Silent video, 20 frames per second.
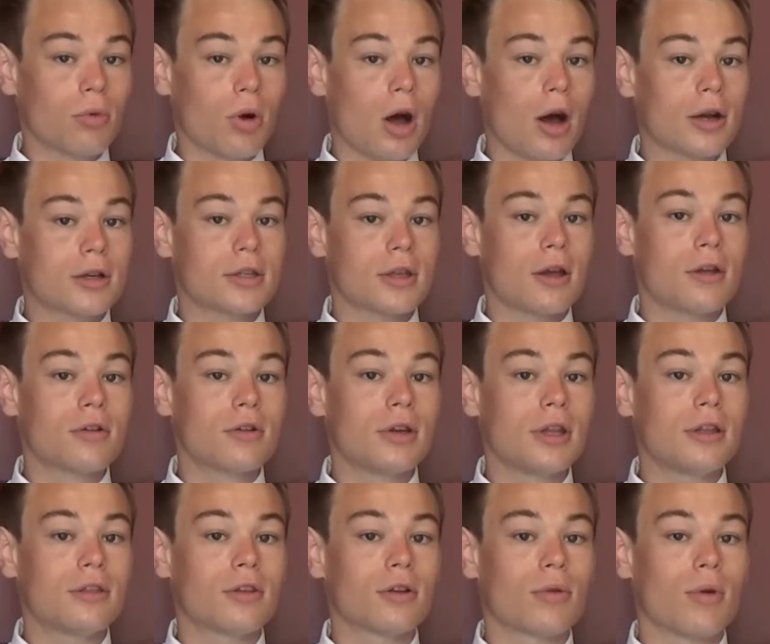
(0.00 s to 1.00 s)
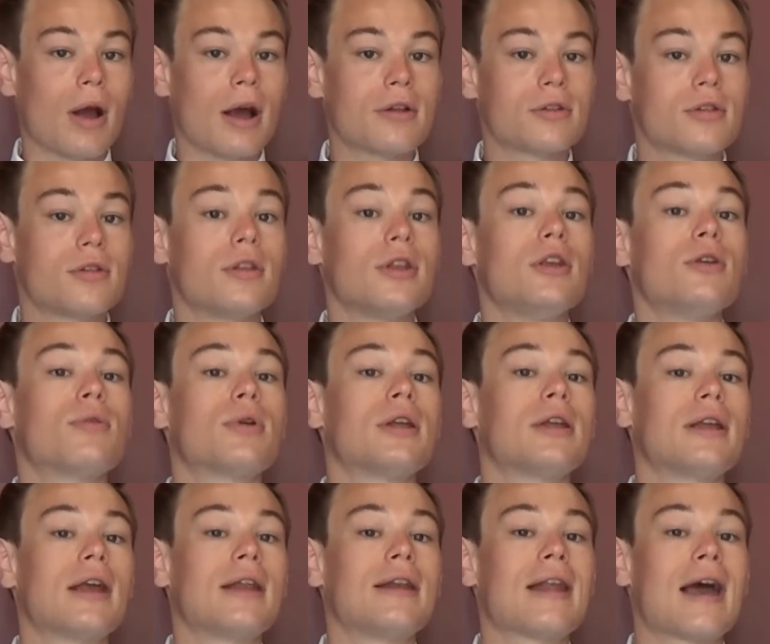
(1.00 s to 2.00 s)
rocks underneath the ground so that you
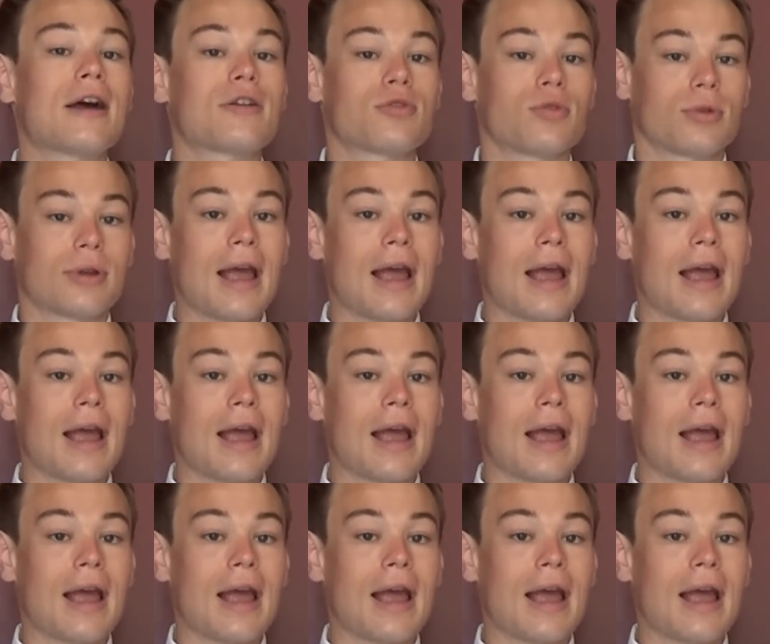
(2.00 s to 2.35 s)
can get natural